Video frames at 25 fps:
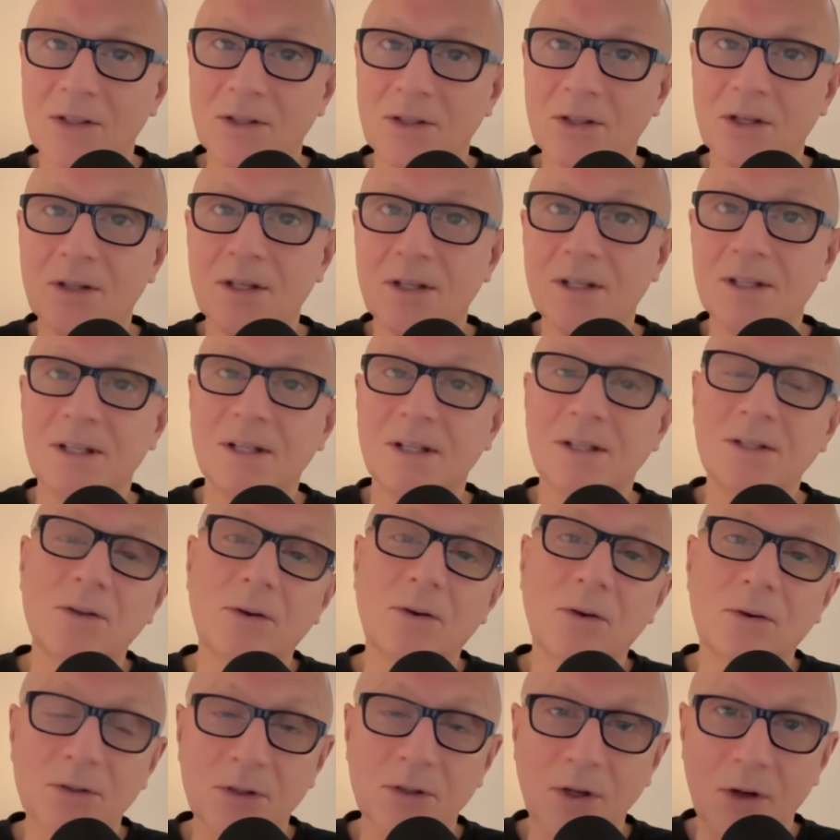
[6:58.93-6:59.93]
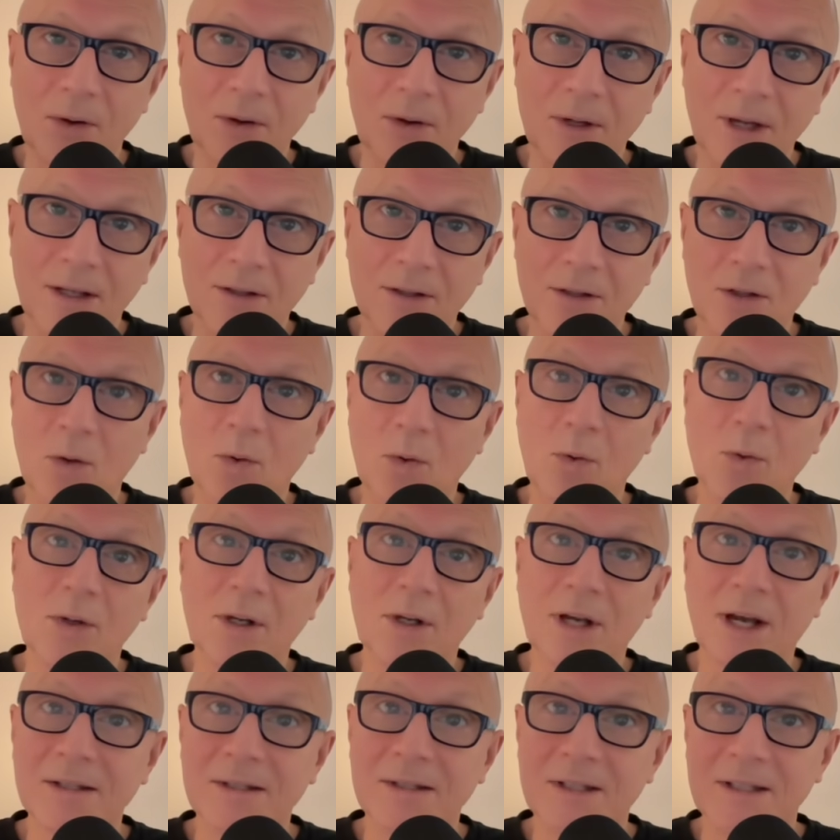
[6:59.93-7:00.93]
So these things are ongoing and court
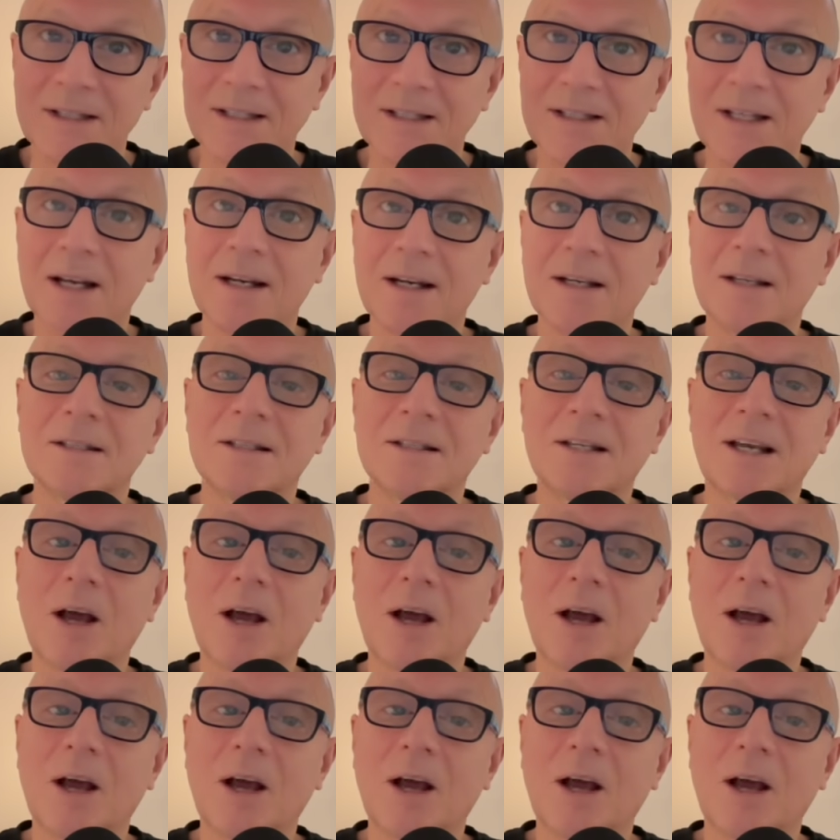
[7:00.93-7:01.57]
cases are starting to